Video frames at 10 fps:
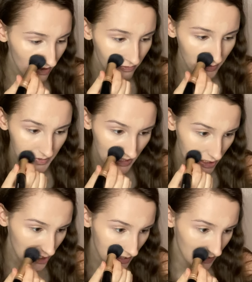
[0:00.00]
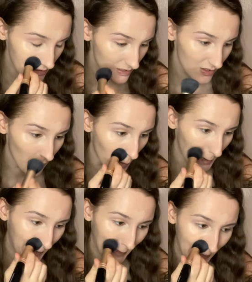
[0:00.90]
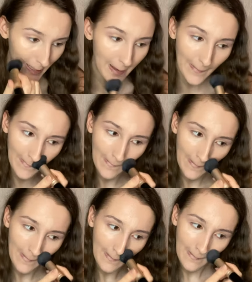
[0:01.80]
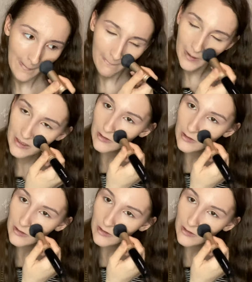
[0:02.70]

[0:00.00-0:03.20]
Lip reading: foundation that's not cakey. Because I